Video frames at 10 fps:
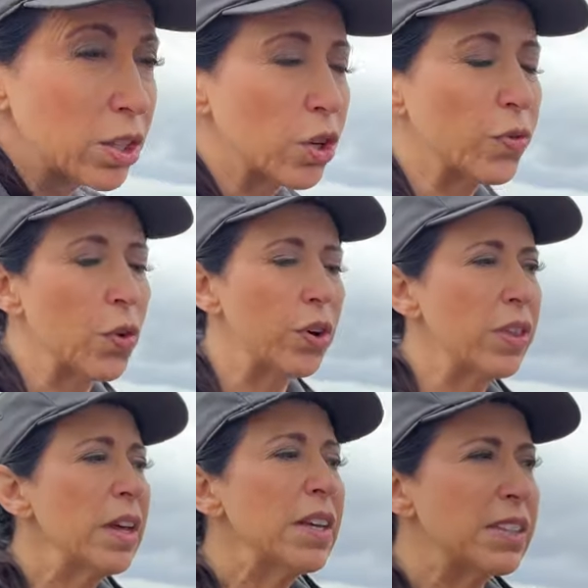and so forth,
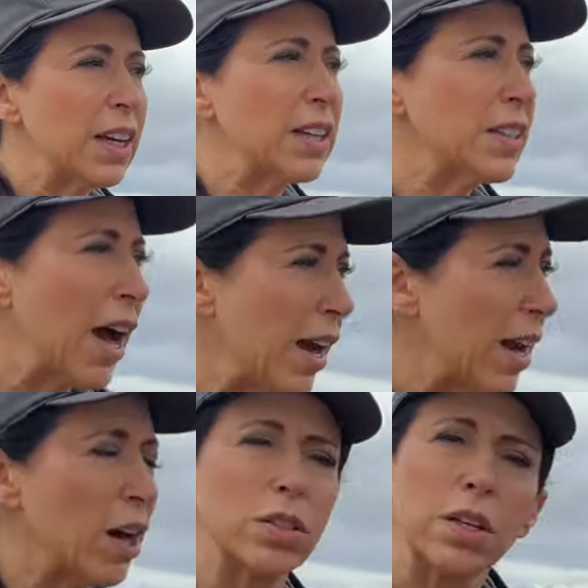six tie
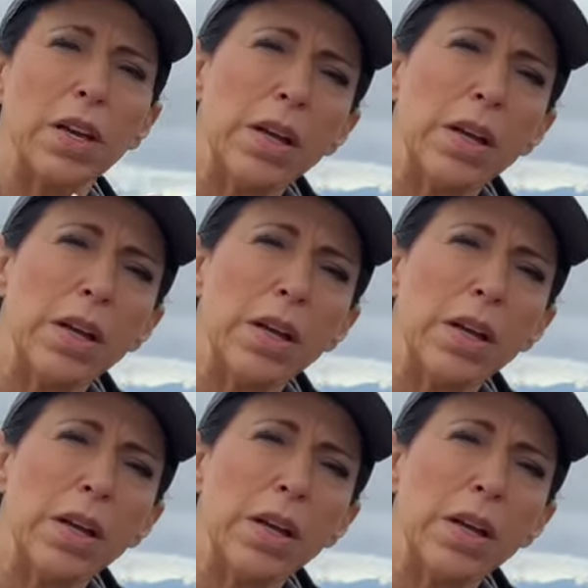downs,